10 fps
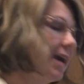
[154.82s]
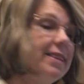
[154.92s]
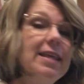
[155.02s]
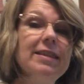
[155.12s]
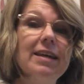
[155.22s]

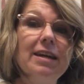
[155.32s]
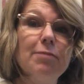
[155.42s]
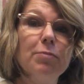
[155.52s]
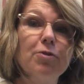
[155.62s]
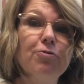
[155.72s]
and then the
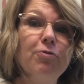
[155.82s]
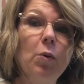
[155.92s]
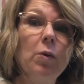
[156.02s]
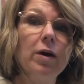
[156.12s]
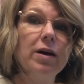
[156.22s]
number
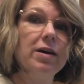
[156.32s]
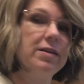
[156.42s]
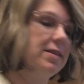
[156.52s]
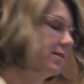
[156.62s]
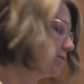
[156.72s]
4.
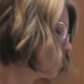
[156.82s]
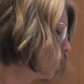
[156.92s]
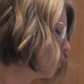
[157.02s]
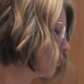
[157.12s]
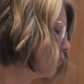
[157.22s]
This is
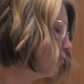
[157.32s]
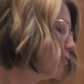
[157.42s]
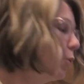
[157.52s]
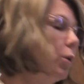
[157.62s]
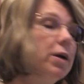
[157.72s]
called
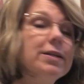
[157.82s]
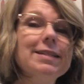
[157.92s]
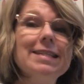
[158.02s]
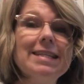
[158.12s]
14.